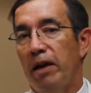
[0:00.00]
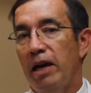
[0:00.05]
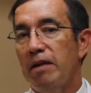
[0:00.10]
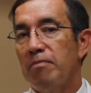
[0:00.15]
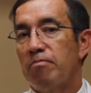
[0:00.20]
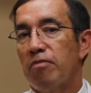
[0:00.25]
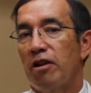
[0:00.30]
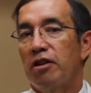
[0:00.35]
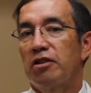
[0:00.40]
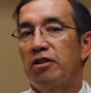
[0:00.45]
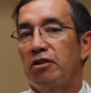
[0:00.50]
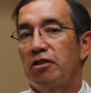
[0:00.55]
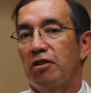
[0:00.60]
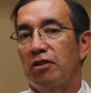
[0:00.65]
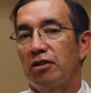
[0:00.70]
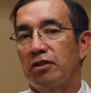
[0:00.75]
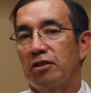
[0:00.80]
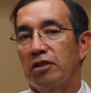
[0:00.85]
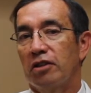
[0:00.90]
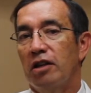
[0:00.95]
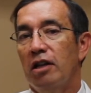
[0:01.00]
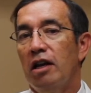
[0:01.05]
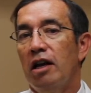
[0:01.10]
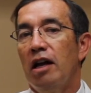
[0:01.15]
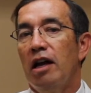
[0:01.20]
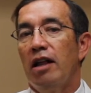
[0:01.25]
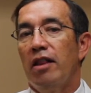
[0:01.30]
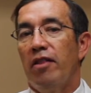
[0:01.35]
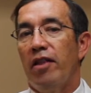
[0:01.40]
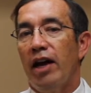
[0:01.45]
paintbrush shoulder.
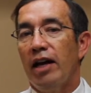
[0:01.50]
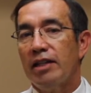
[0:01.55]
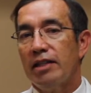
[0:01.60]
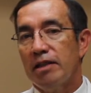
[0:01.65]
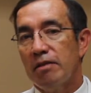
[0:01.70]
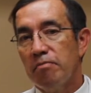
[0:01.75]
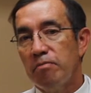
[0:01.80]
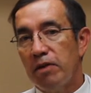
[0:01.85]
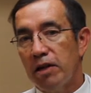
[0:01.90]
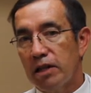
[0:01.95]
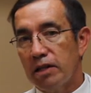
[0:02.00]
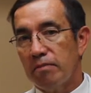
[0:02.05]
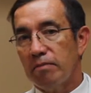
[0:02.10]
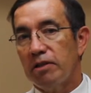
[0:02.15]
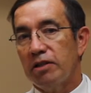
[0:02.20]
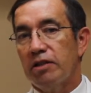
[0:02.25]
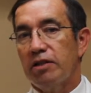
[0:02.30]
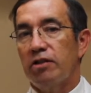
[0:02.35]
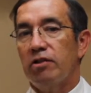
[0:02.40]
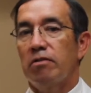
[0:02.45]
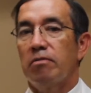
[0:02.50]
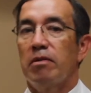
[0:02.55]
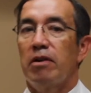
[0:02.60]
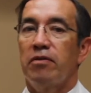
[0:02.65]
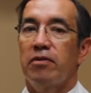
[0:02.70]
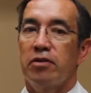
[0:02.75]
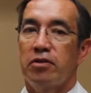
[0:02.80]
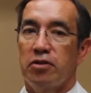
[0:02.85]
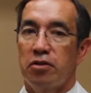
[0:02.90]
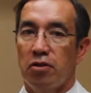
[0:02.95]
That's impingement syndrome
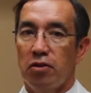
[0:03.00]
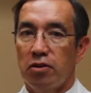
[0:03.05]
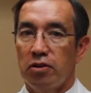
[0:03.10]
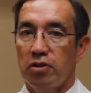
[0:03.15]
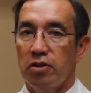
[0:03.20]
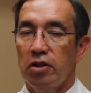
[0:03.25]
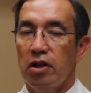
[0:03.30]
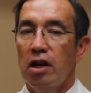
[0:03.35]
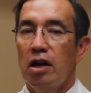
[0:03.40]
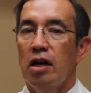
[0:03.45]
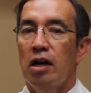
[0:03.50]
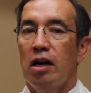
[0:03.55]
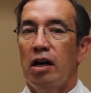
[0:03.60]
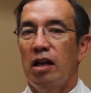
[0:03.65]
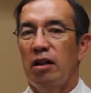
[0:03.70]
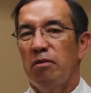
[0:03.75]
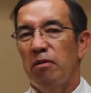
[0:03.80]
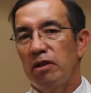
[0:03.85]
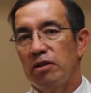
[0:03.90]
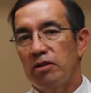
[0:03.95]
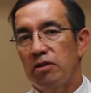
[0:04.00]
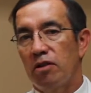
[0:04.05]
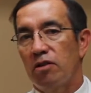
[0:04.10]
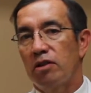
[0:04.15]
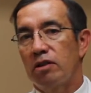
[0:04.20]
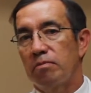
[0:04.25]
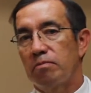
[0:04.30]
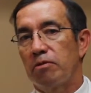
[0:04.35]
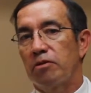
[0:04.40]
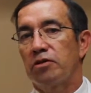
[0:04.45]
of the shoulder, otherwise known
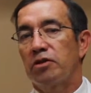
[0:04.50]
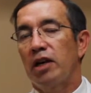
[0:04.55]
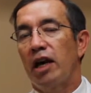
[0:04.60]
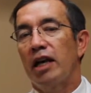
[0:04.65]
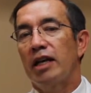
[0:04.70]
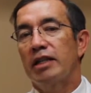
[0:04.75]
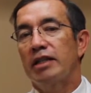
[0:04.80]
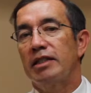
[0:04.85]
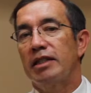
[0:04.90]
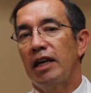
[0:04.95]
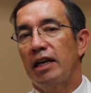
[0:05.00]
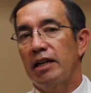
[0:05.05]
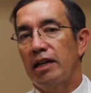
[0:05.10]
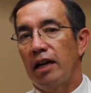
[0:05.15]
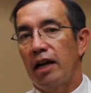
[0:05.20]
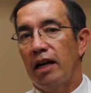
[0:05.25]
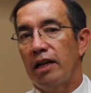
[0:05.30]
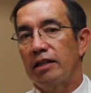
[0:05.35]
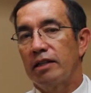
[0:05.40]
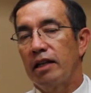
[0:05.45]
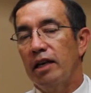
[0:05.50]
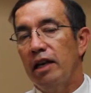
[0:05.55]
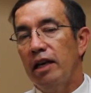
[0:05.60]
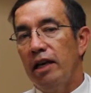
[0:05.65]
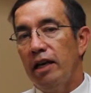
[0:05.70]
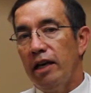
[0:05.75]
as bursitis tendonitis.